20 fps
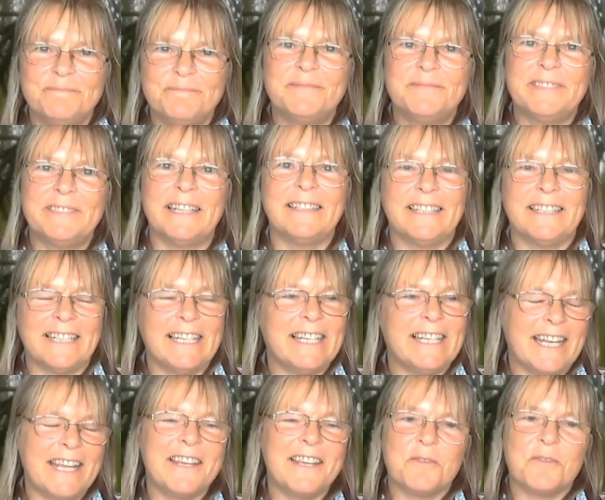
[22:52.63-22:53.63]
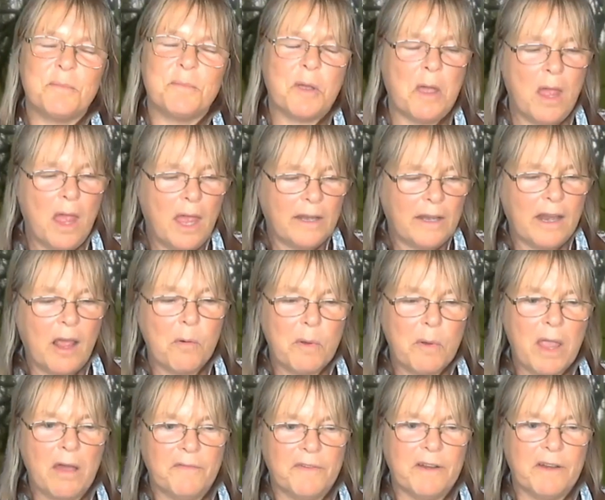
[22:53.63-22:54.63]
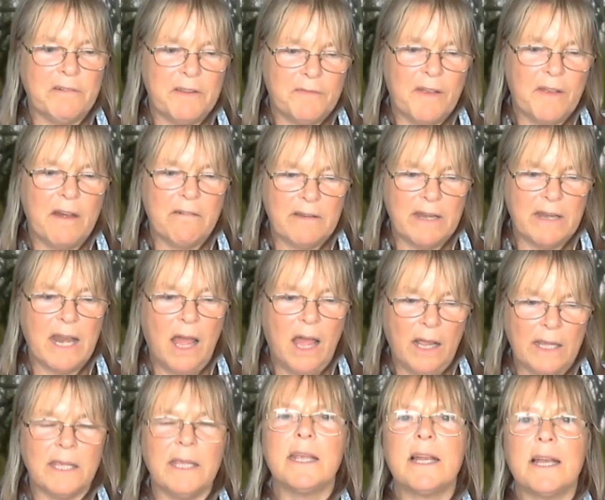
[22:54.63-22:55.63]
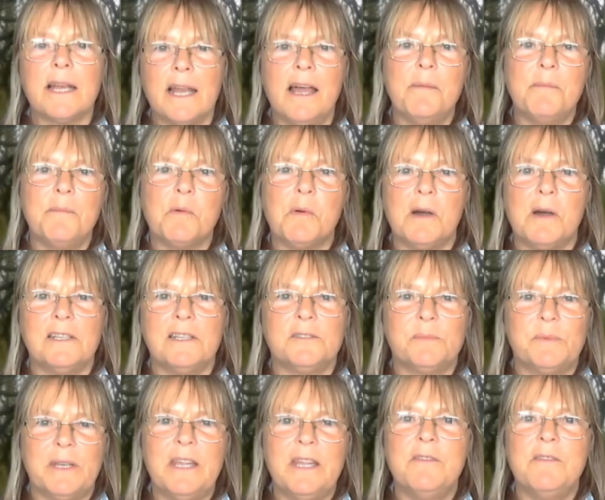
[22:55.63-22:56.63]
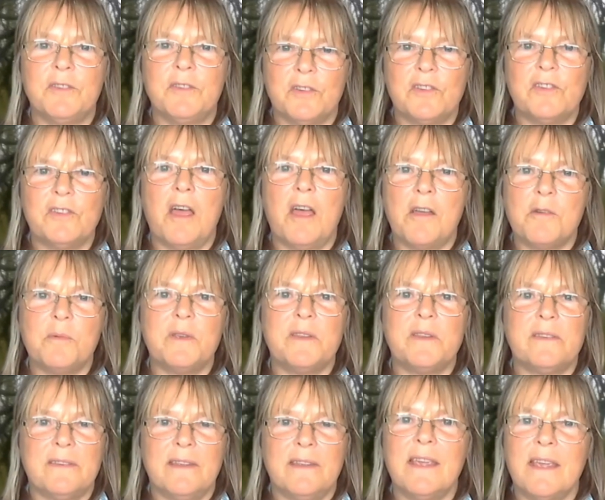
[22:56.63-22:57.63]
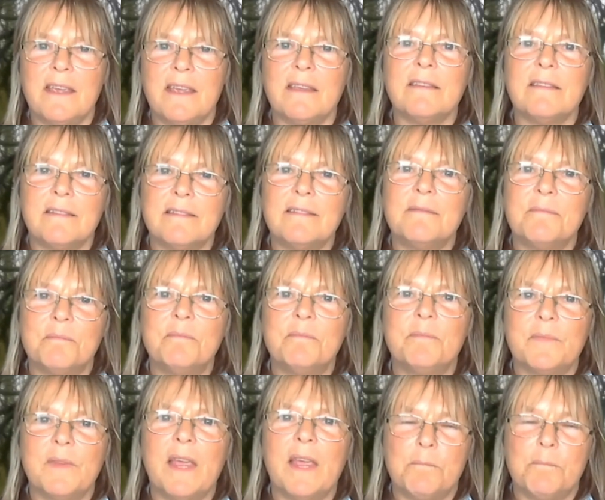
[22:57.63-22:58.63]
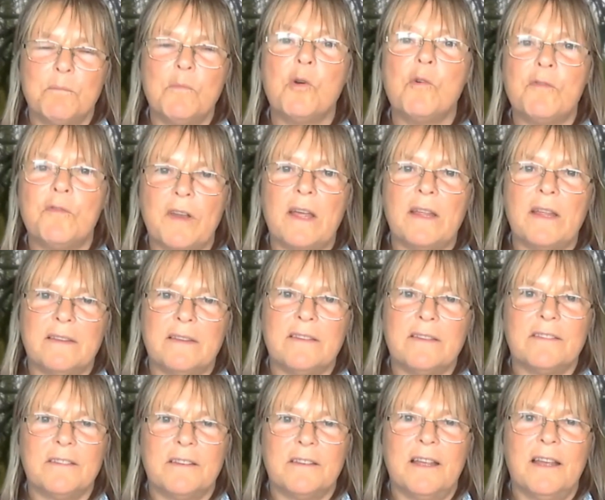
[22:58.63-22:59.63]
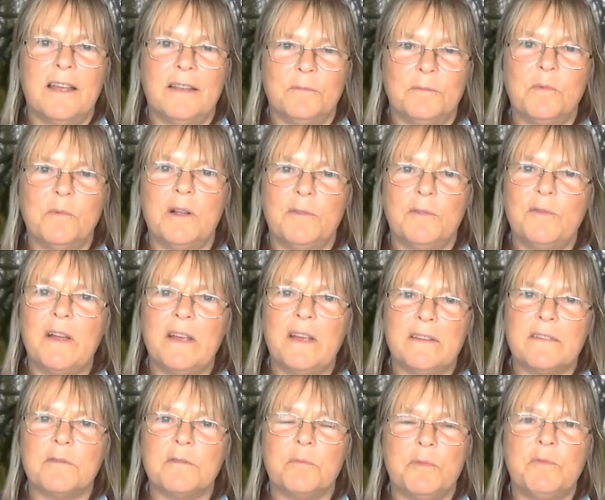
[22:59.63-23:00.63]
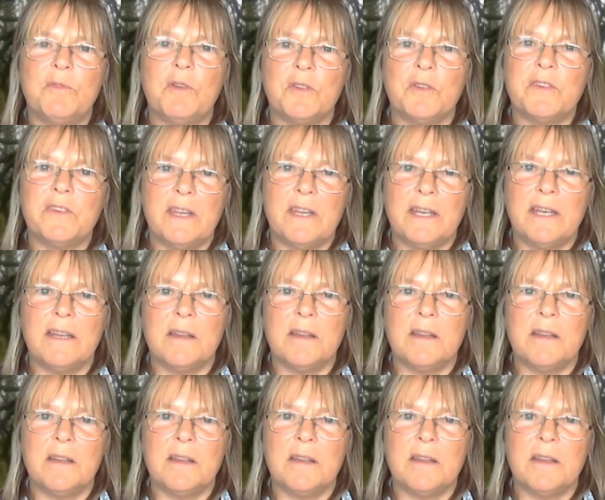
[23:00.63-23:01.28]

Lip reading: technically it is. But no, we are very, very lucky climate-wise. But even so, we're seeing more floods and wildfires that we've not seen in